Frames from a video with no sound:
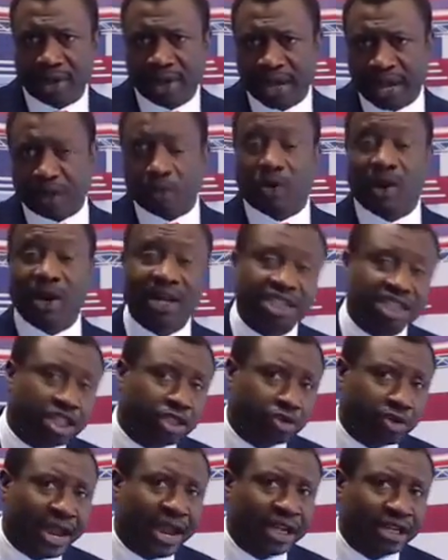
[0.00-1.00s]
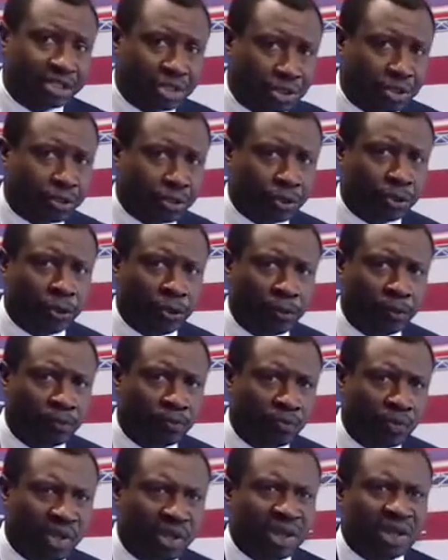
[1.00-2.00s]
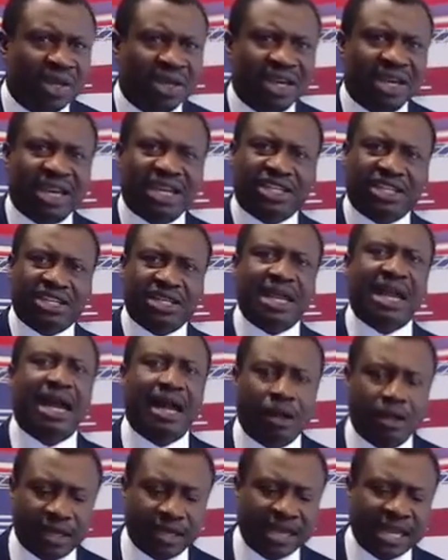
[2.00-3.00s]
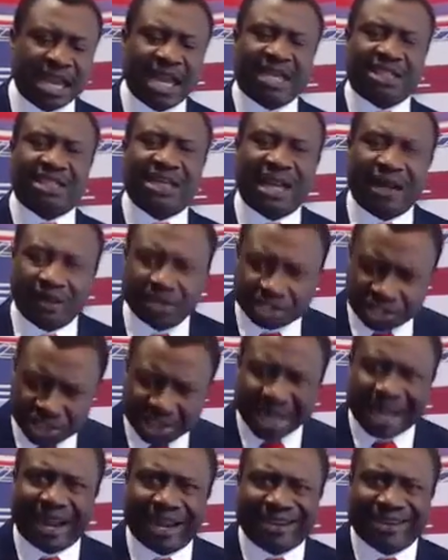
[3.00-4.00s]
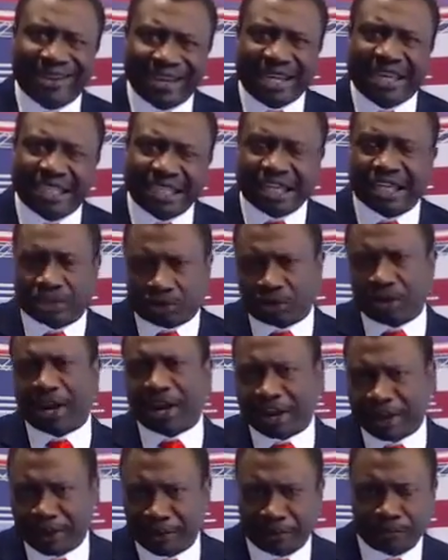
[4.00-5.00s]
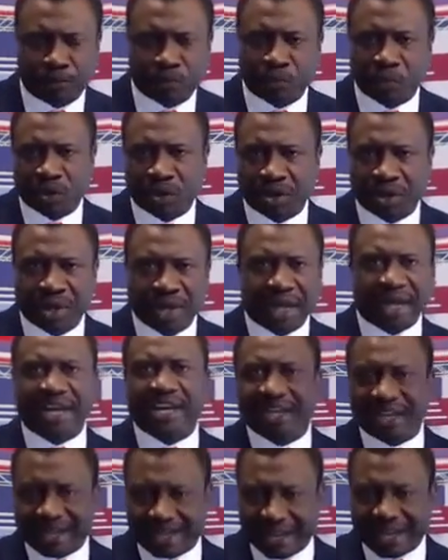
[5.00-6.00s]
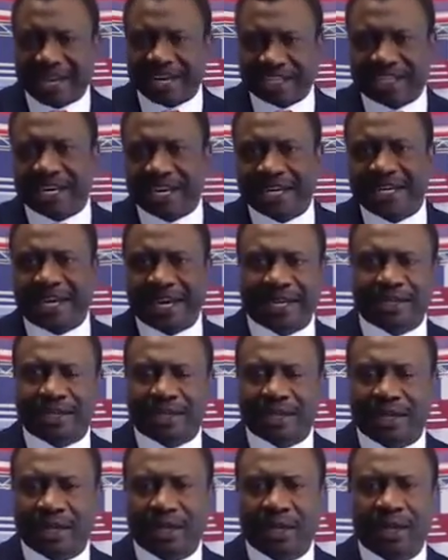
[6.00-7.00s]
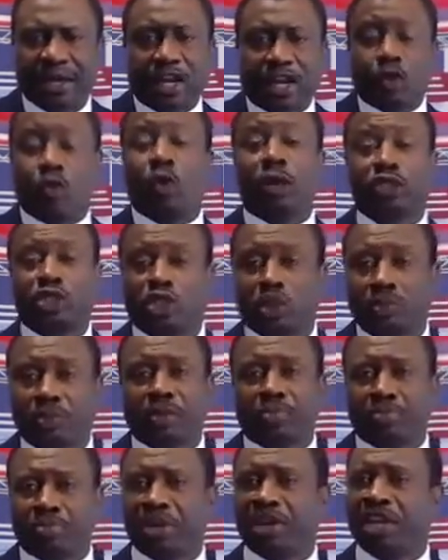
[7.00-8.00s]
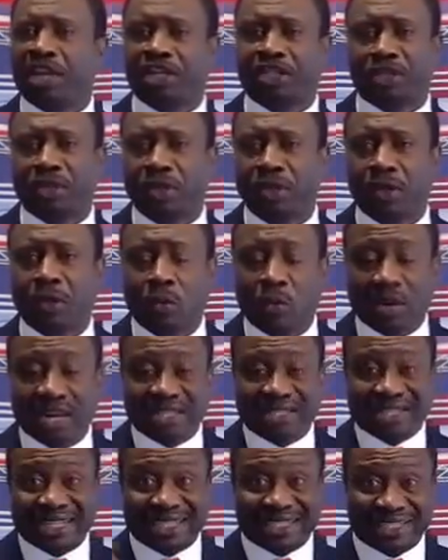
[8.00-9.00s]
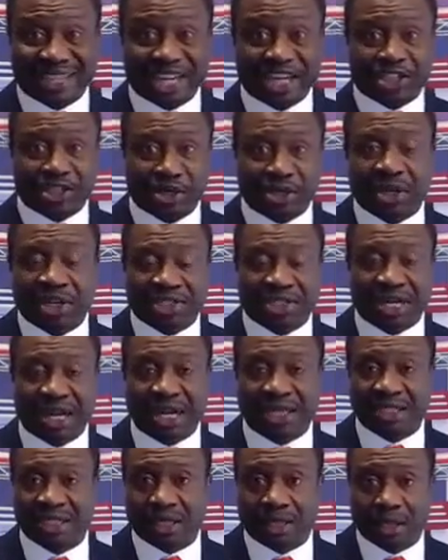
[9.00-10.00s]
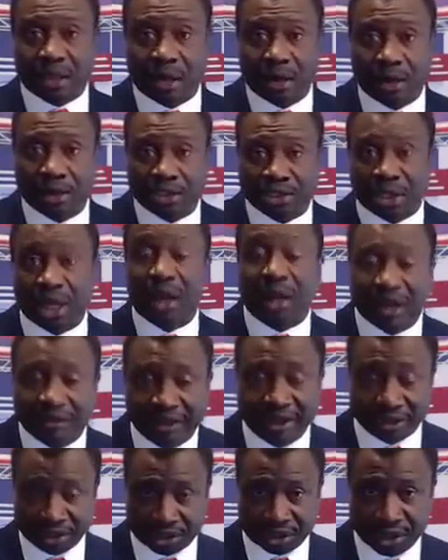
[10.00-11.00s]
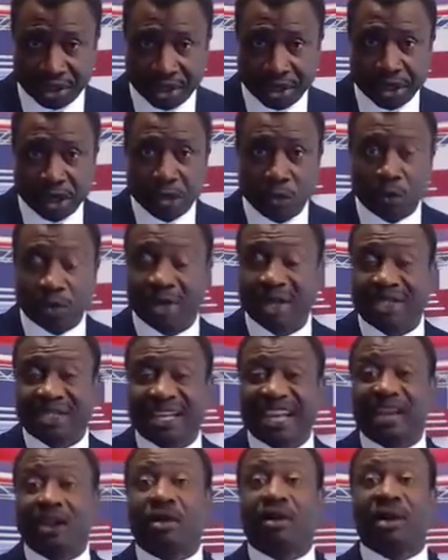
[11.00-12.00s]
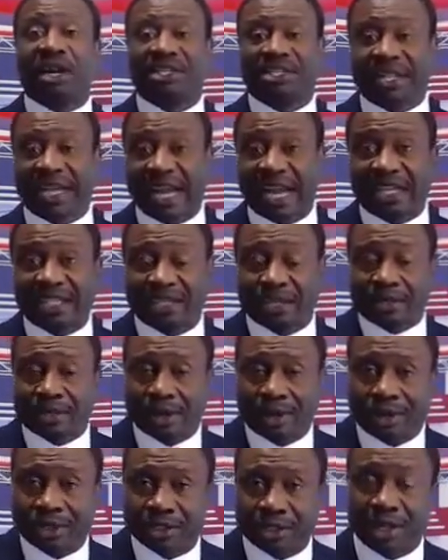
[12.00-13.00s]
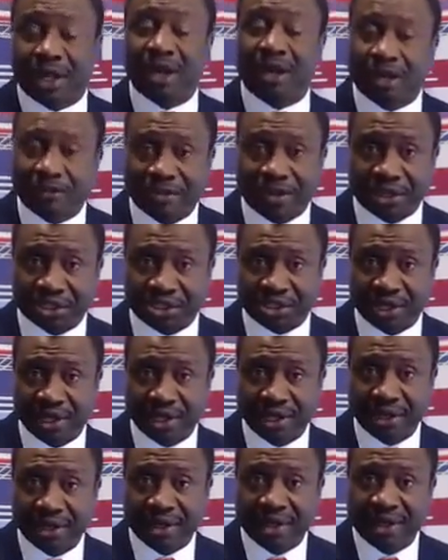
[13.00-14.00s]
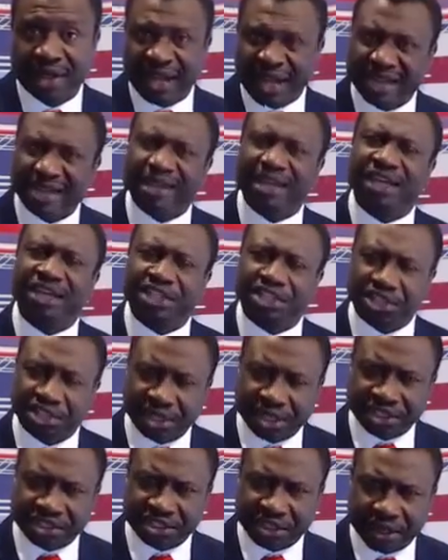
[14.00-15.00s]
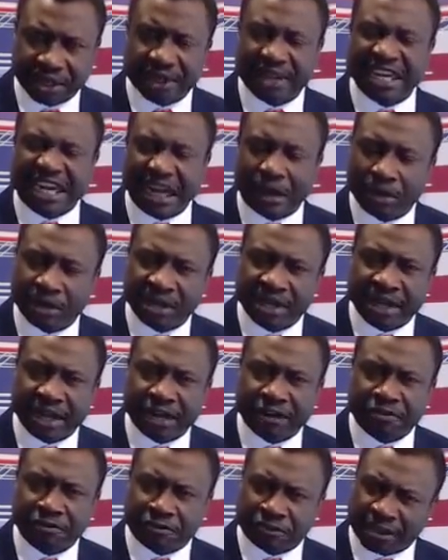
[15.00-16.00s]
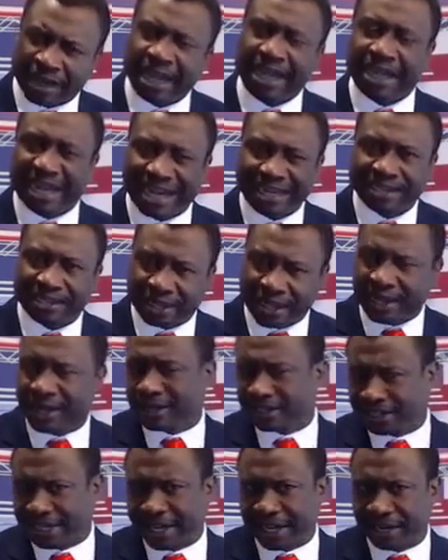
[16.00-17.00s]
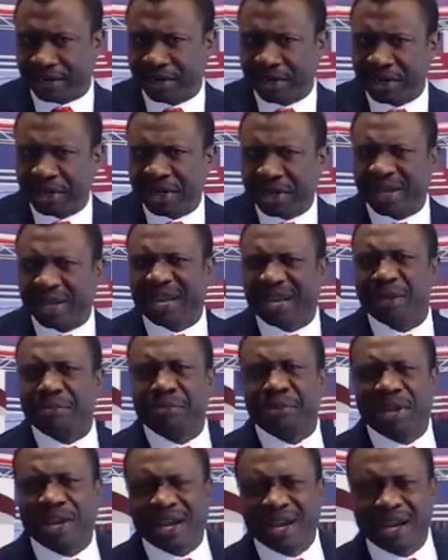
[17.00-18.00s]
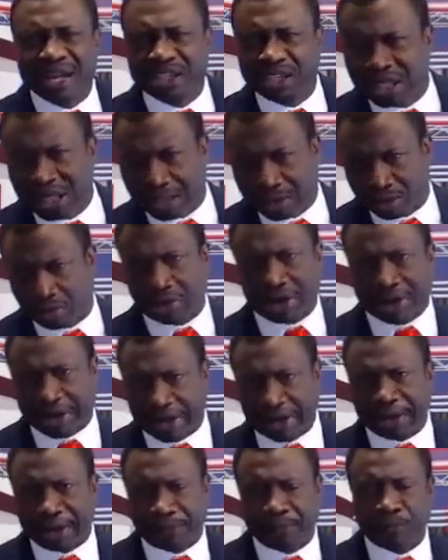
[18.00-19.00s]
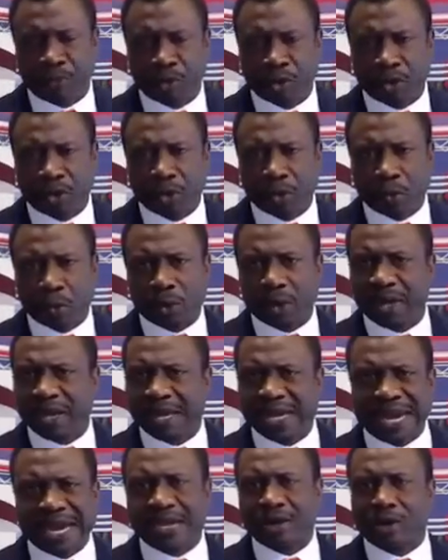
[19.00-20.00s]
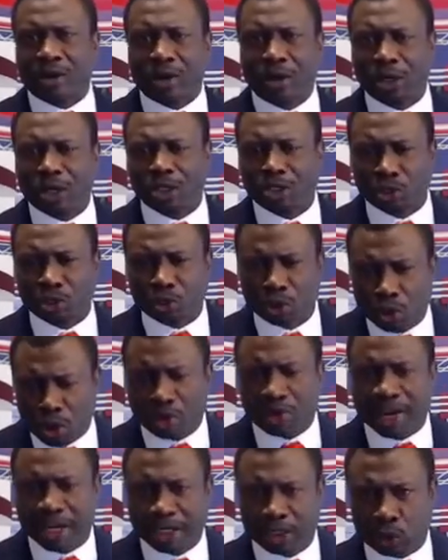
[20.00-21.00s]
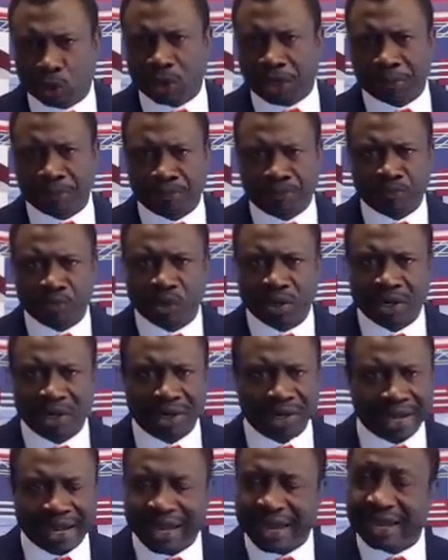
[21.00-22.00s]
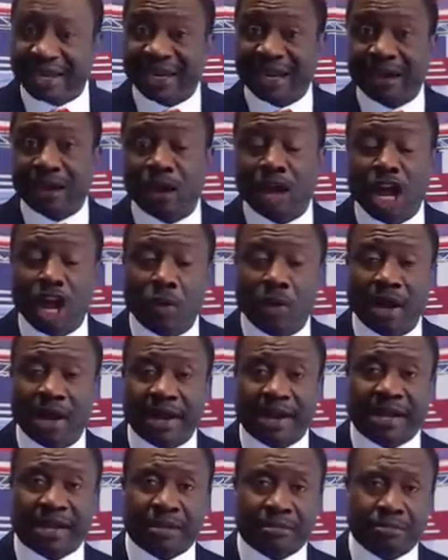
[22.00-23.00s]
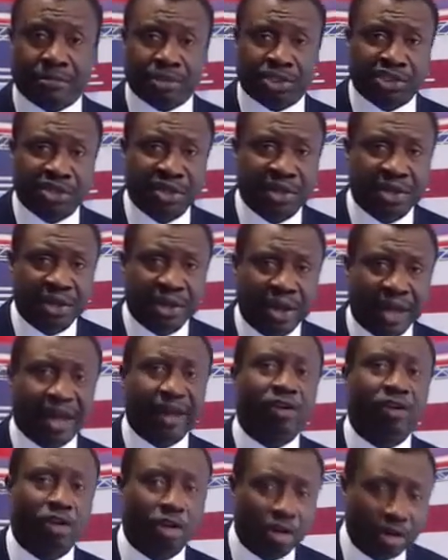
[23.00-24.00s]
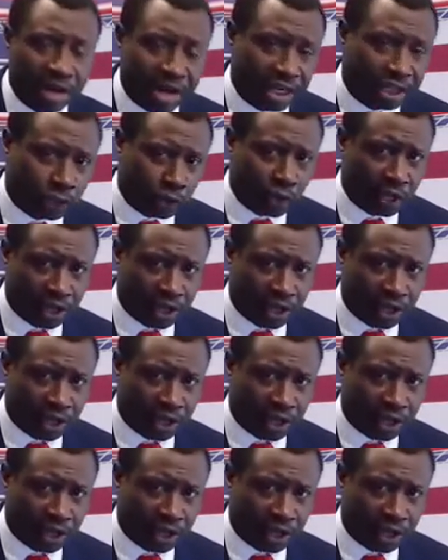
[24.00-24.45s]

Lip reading: And what is he trying to do? He has now signed a decree indicating that he wants to make peace with the secessionists, as he calls all of us, with the terrorists, as he calls all of us. And he sits in Yaoundé and think that a mere decree will get us running to him, laying down our arms and running to